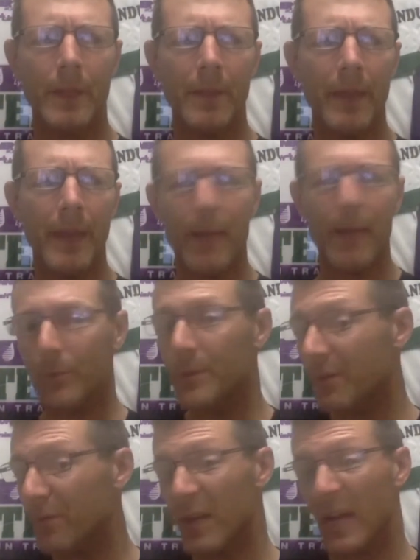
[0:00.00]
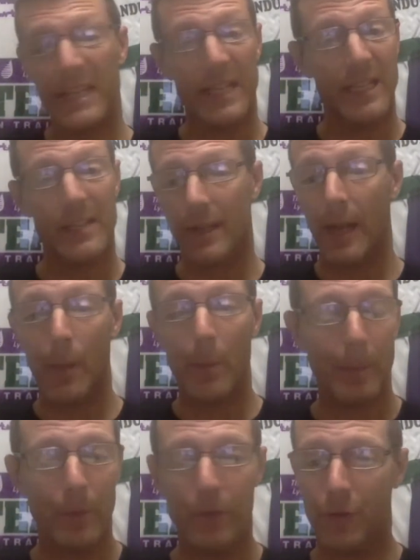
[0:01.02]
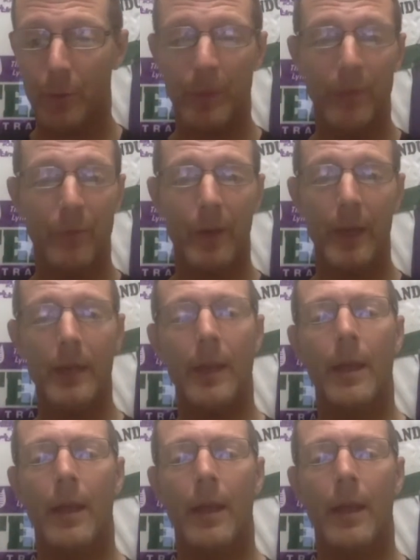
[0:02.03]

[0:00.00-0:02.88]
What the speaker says: have some different ideas on how people should be fit.